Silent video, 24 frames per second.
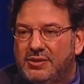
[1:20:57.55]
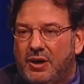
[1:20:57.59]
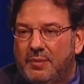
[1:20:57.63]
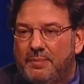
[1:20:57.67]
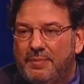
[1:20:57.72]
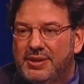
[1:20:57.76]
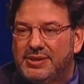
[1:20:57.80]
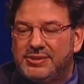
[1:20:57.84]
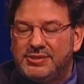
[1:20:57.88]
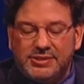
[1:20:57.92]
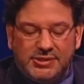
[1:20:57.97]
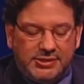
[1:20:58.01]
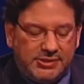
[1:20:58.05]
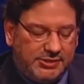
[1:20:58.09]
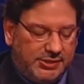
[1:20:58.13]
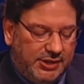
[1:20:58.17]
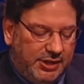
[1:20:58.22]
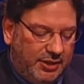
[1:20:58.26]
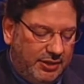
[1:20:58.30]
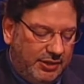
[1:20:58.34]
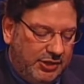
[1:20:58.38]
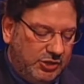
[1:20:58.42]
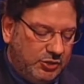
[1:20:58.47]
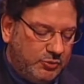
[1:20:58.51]
our business
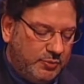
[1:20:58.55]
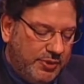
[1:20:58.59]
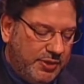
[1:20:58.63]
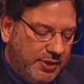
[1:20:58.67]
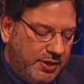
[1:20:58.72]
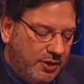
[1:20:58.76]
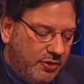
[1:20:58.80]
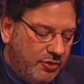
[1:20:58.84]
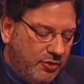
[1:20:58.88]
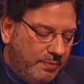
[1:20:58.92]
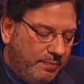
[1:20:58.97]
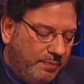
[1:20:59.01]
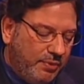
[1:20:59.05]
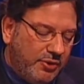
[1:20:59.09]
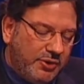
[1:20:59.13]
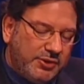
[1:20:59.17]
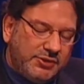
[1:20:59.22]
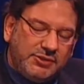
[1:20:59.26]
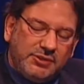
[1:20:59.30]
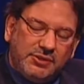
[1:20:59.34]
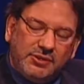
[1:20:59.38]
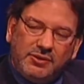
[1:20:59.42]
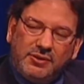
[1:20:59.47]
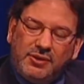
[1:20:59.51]
dealings with another
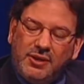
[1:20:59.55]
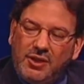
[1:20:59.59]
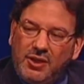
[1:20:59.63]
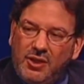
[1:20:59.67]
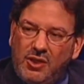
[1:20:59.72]
person,